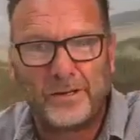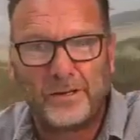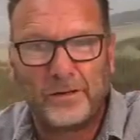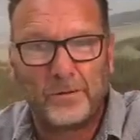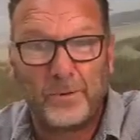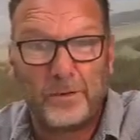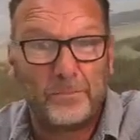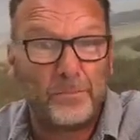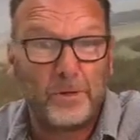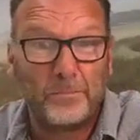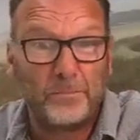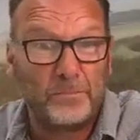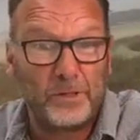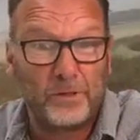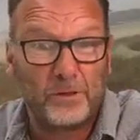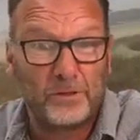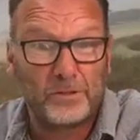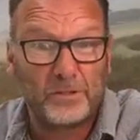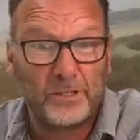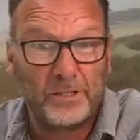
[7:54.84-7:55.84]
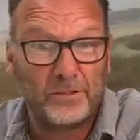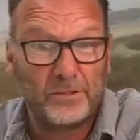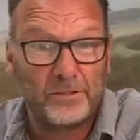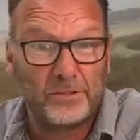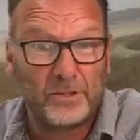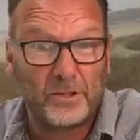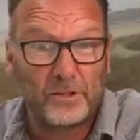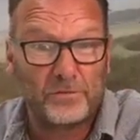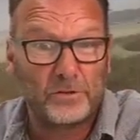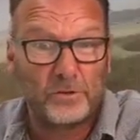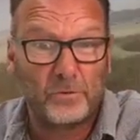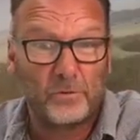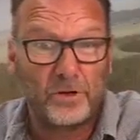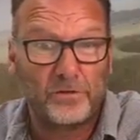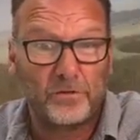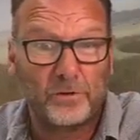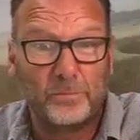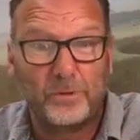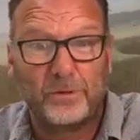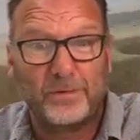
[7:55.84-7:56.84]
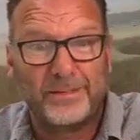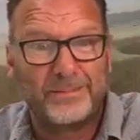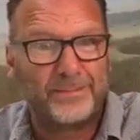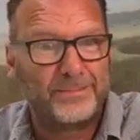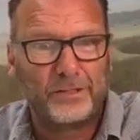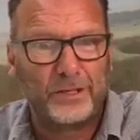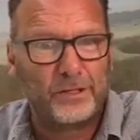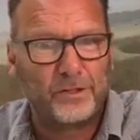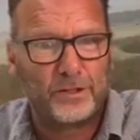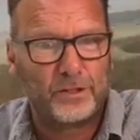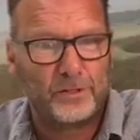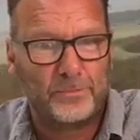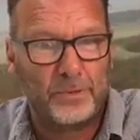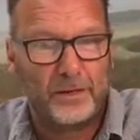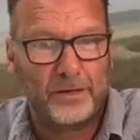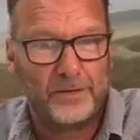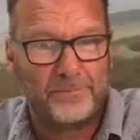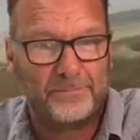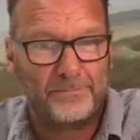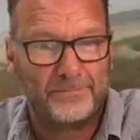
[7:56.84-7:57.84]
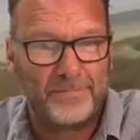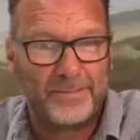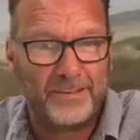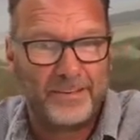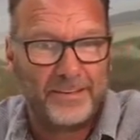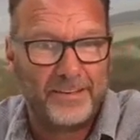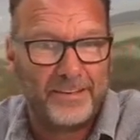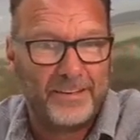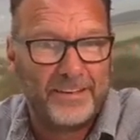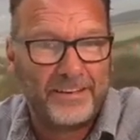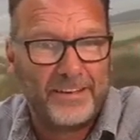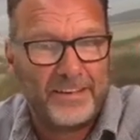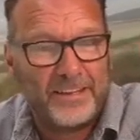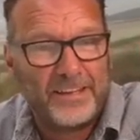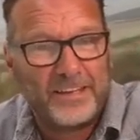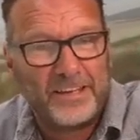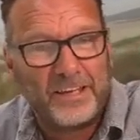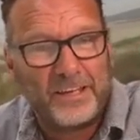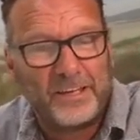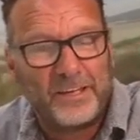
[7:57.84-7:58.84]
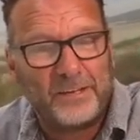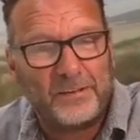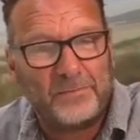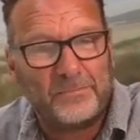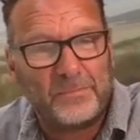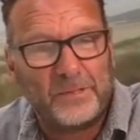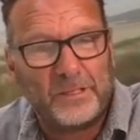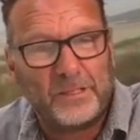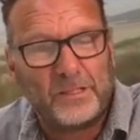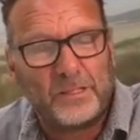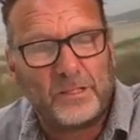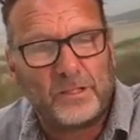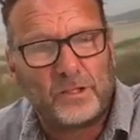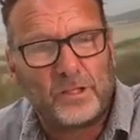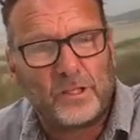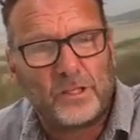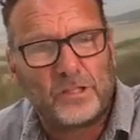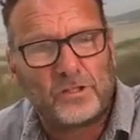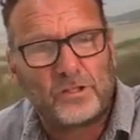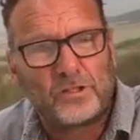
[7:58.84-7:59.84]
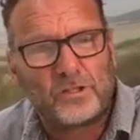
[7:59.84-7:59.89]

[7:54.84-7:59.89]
down a bed mightn't be a service you offer, but it doesn't matter. It's